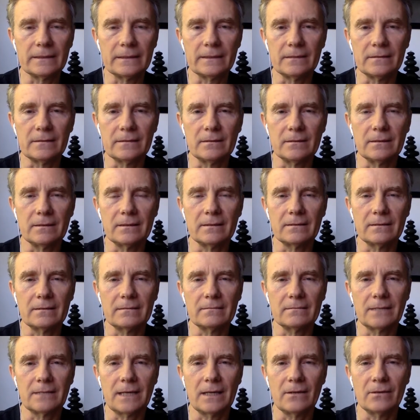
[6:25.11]
And
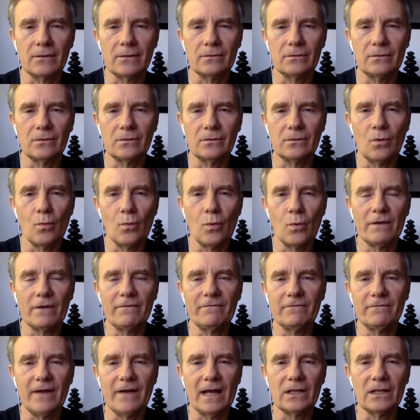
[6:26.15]
I don't know what
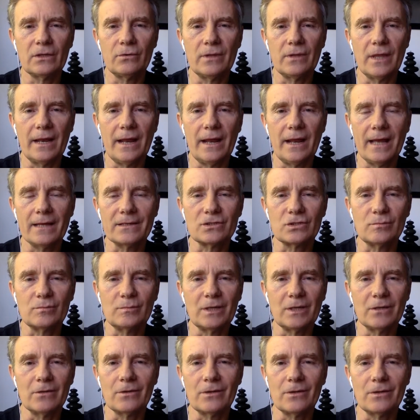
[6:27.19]
value that has to
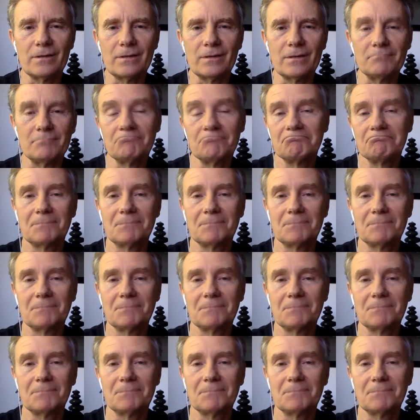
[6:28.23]
me other than